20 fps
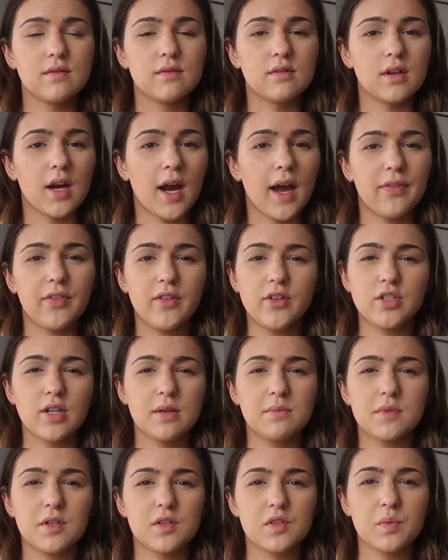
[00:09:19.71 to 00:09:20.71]
you're at the
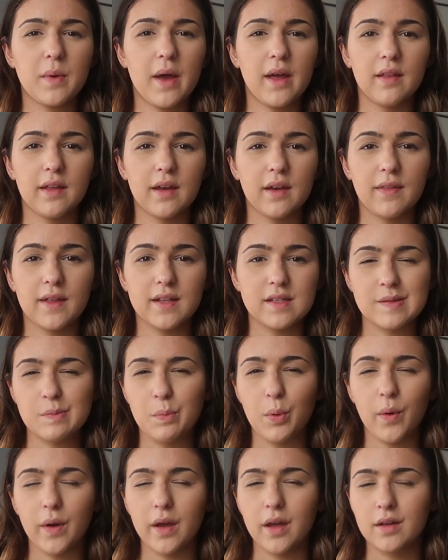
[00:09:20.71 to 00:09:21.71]
gym to sweat, like that's
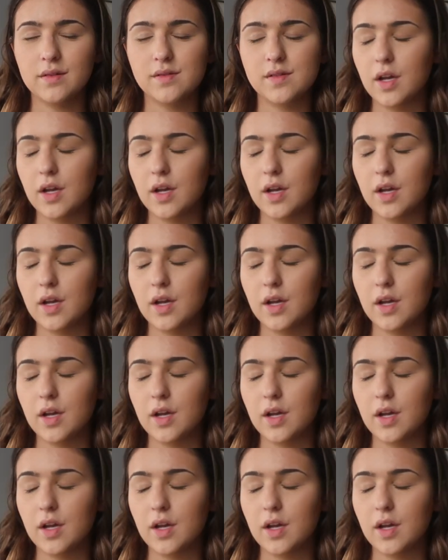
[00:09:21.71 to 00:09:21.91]
the point.